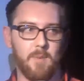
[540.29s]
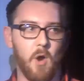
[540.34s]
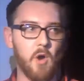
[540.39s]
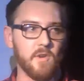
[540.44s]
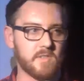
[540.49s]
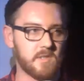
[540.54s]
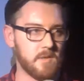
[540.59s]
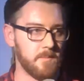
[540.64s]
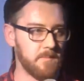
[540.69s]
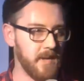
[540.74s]

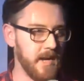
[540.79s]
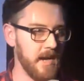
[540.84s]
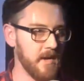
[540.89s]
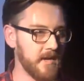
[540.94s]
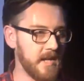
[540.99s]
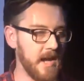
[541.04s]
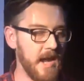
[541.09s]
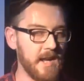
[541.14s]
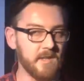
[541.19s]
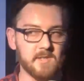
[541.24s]
possibly,
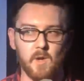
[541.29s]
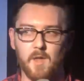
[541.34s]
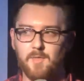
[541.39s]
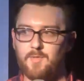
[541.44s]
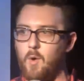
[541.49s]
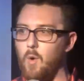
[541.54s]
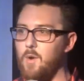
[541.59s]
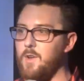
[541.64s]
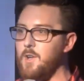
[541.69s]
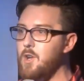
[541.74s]
okay? So I
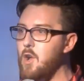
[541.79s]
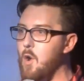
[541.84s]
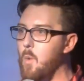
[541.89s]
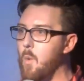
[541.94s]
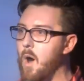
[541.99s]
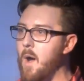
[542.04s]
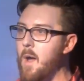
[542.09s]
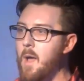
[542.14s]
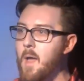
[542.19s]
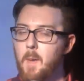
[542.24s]
thought, you know
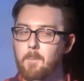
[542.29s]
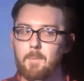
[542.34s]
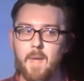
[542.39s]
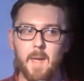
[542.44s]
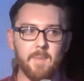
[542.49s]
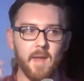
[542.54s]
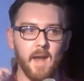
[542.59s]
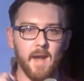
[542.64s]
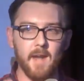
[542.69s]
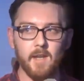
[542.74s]
what?
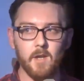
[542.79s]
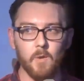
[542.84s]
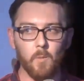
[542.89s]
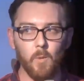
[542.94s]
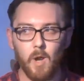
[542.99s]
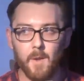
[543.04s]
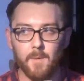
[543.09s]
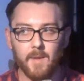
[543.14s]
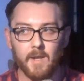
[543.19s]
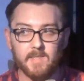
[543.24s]
Maybe I need to
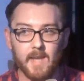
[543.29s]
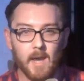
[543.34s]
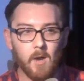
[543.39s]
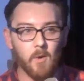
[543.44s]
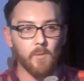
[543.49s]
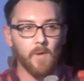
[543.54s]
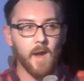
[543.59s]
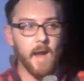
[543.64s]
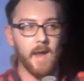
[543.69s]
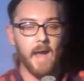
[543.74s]
work this
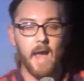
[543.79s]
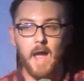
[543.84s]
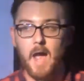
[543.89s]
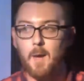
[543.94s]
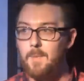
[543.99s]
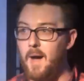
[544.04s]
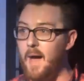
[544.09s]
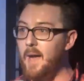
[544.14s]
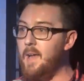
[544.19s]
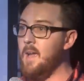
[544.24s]
out, right?
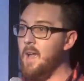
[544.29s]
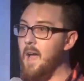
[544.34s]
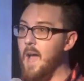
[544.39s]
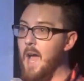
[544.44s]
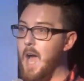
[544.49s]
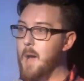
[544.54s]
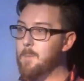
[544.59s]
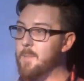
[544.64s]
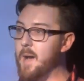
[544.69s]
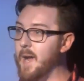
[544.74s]
Am I,
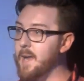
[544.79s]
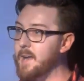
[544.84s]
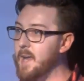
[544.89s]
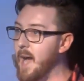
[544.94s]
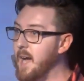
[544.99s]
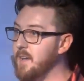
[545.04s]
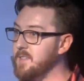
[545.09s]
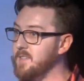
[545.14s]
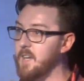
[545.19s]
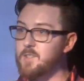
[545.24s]
am I an
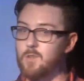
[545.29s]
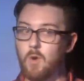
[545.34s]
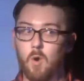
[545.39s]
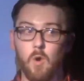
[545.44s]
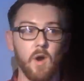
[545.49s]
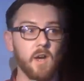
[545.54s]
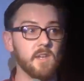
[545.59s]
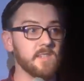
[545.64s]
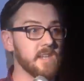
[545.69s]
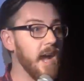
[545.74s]
addict?
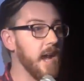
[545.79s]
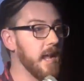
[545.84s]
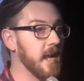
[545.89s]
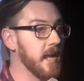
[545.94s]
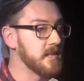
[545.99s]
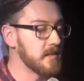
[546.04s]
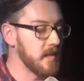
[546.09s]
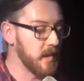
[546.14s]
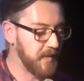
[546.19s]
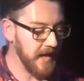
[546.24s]
Or as I
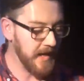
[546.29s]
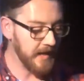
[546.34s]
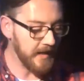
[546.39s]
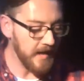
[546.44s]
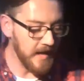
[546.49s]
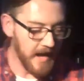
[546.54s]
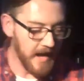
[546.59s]
like to think,